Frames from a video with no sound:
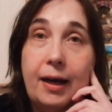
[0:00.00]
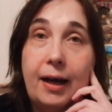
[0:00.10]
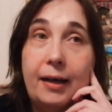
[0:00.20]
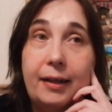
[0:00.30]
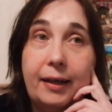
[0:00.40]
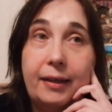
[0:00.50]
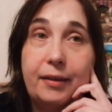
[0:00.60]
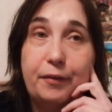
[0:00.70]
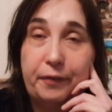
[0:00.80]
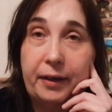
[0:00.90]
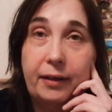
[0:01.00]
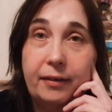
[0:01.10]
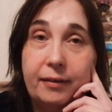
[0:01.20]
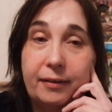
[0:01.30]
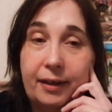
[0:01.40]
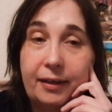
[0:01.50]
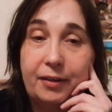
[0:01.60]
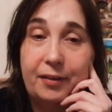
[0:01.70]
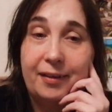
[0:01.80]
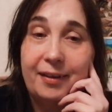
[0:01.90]
I like the fact
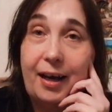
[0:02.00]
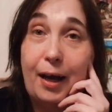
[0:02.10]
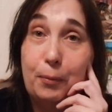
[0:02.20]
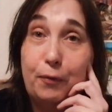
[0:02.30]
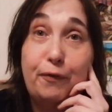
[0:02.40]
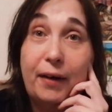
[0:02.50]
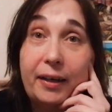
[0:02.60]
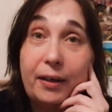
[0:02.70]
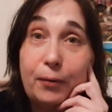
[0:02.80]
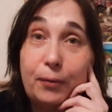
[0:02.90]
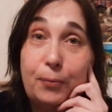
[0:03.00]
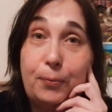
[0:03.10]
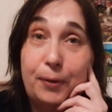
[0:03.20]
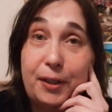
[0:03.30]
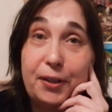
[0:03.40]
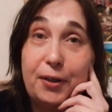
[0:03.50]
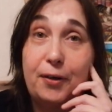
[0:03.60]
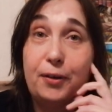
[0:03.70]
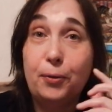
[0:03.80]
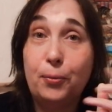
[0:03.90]
that I will find out which
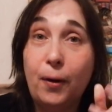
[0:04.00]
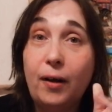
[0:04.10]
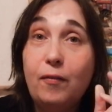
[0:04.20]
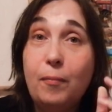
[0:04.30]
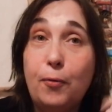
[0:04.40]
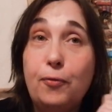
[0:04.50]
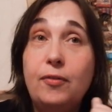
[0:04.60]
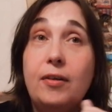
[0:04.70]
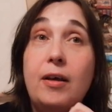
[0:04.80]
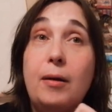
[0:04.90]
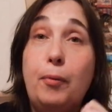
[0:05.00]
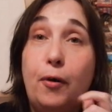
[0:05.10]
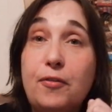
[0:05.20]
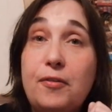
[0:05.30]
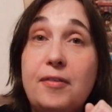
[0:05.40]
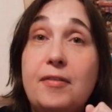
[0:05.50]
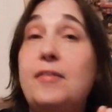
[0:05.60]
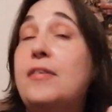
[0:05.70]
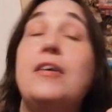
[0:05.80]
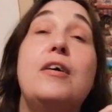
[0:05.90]
are the 12 most
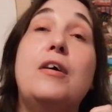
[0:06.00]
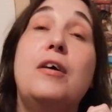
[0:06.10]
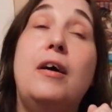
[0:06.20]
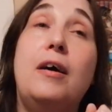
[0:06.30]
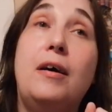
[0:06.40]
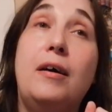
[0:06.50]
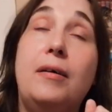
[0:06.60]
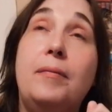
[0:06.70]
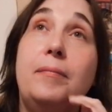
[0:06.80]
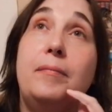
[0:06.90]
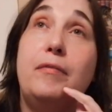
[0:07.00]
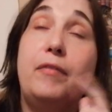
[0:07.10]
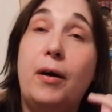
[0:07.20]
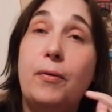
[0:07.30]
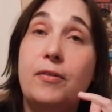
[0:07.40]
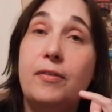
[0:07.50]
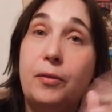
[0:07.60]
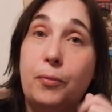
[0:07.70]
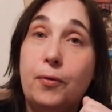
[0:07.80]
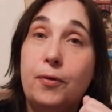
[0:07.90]
poisonous flowers
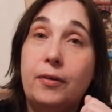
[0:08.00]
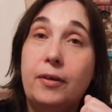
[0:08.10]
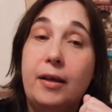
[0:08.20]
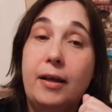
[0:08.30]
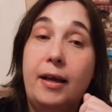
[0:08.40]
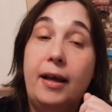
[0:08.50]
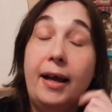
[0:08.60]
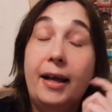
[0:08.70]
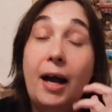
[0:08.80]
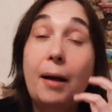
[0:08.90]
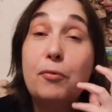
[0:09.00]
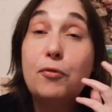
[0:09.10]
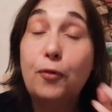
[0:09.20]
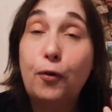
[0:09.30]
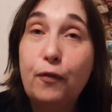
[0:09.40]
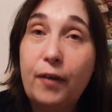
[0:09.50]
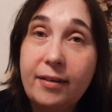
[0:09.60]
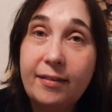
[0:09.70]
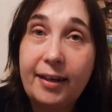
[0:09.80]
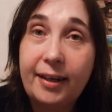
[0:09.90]
in the world. And I'm so
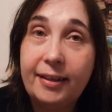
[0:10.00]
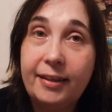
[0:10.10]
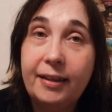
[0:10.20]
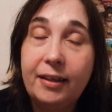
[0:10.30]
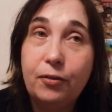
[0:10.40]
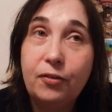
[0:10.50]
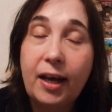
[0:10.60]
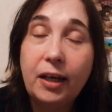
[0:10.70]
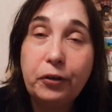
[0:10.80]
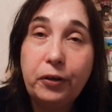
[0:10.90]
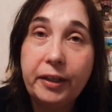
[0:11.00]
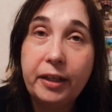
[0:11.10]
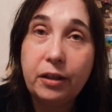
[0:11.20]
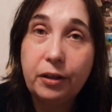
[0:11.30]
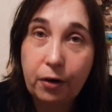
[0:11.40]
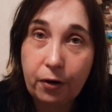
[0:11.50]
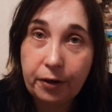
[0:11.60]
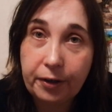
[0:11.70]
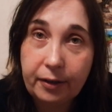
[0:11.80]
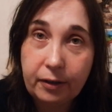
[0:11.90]
fascinated that there is actually a
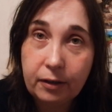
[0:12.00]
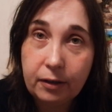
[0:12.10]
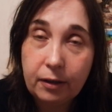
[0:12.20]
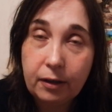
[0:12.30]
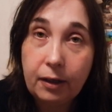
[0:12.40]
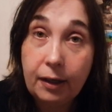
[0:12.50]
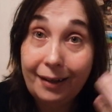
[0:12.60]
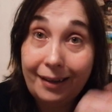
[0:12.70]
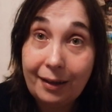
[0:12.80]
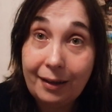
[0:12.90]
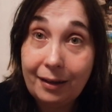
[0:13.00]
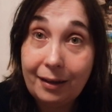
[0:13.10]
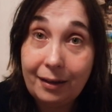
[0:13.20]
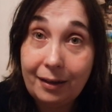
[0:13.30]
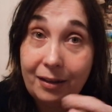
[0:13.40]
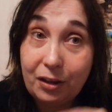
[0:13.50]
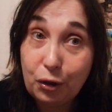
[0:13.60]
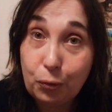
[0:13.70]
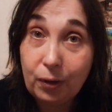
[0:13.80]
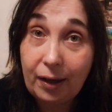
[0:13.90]
garden in
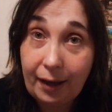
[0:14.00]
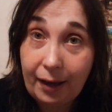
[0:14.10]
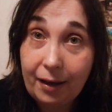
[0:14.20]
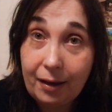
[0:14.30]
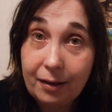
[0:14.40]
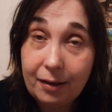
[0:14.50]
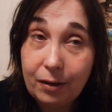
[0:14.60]
the UK